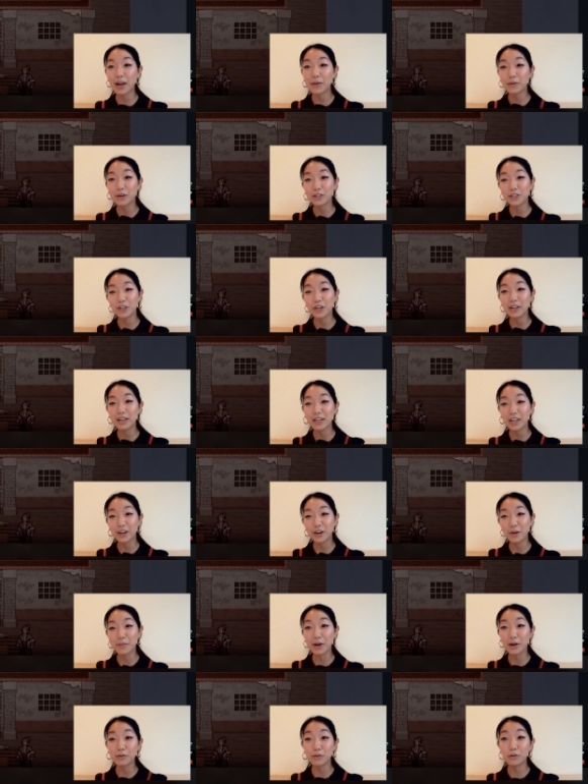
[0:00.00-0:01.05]
I want to talk here
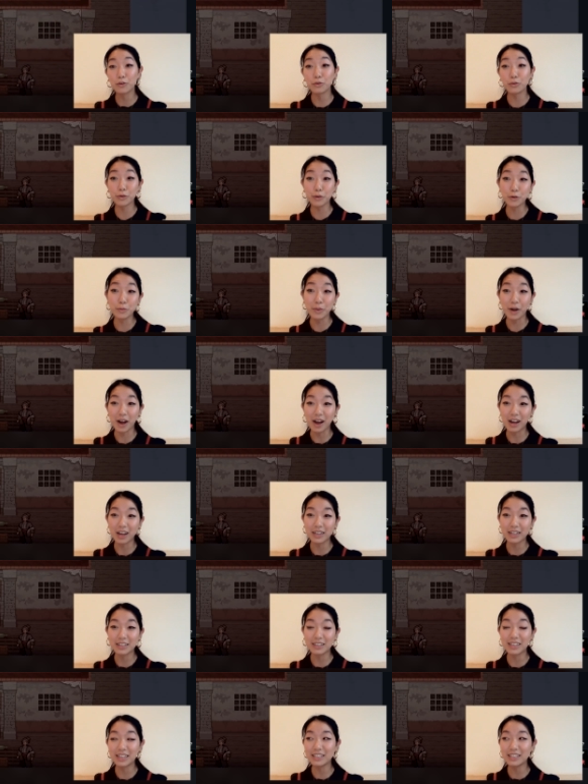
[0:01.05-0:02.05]
about Crew Pod.